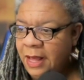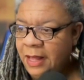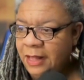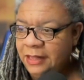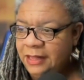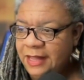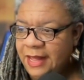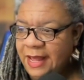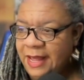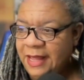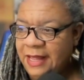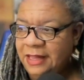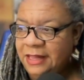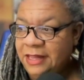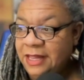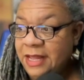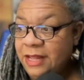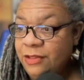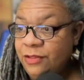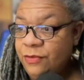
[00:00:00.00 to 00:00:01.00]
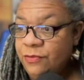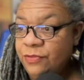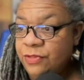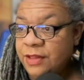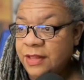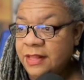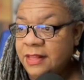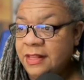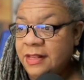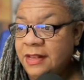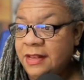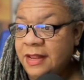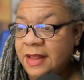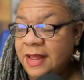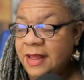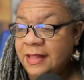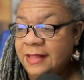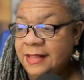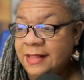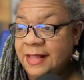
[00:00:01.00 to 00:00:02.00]
Then you just
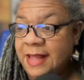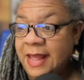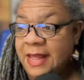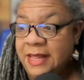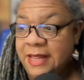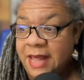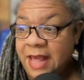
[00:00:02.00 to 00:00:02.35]
say